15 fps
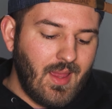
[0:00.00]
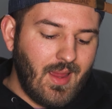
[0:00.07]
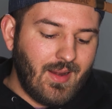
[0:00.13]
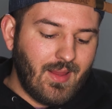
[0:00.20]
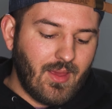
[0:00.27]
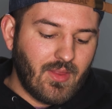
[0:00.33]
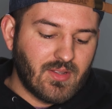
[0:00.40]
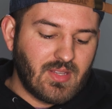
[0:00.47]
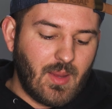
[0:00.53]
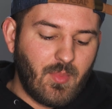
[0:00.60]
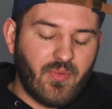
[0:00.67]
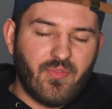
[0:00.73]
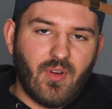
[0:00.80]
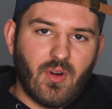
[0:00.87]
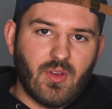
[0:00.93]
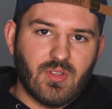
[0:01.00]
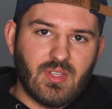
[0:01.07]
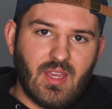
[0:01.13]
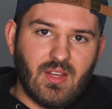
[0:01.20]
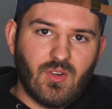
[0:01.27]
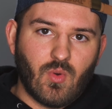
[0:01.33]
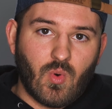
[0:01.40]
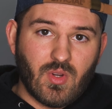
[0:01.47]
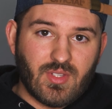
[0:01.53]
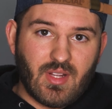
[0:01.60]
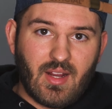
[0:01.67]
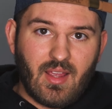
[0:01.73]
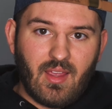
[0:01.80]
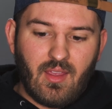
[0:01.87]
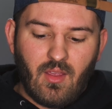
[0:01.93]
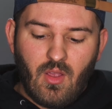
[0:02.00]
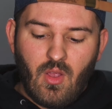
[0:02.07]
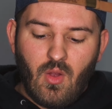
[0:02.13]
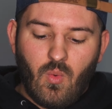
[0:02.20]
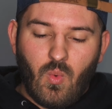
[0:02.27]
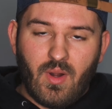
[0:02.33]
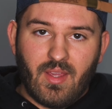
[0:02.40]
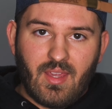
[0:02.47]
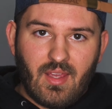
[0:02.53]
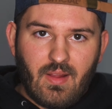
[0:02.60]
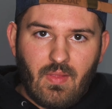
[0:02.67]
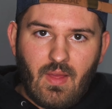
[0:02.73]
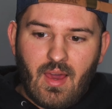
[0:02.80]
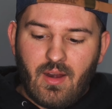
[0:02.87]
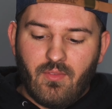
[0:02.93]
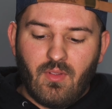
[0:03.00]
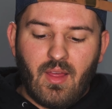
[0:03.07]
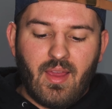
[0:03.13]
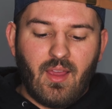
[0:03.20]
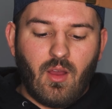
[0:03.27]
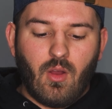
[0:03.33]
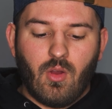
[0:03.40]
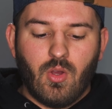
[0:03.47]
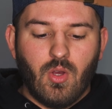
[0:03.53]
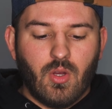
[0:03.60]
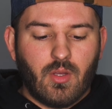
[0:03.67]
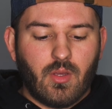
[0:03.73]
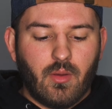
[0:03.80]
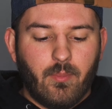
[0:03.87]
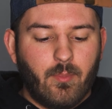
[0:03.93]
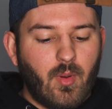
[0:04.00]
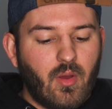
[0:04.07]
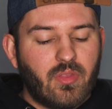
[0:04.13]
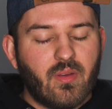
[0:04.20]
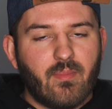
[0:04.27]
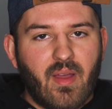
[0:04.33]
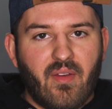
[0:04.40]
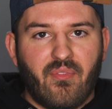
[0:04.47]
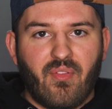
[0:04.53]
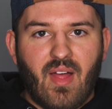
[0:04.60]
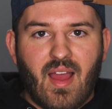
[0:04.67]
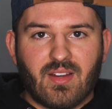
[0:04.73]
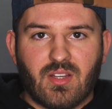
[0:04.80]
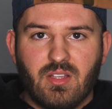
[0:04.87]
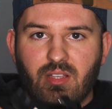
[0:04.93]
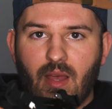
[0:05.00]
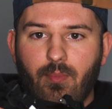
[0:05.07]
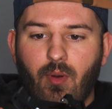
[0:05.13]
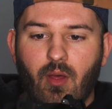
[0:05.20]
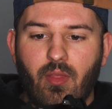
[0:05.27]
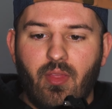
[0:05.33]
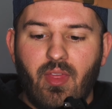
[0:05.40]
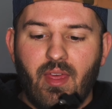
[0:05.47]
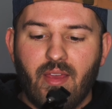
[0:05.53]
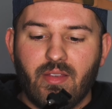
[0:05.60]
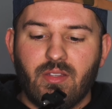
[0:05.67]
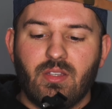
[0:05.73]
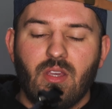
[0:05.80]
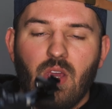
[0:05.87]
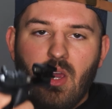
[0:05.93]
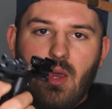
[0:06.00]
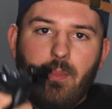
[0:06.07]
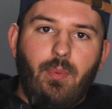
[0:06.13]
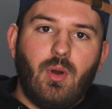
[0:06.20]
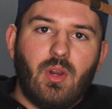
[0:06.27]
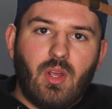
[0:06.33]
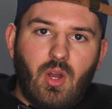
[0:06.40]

any other type of photos indoors and I want to get a lot of light, I'll hook both of my flashes up on this, put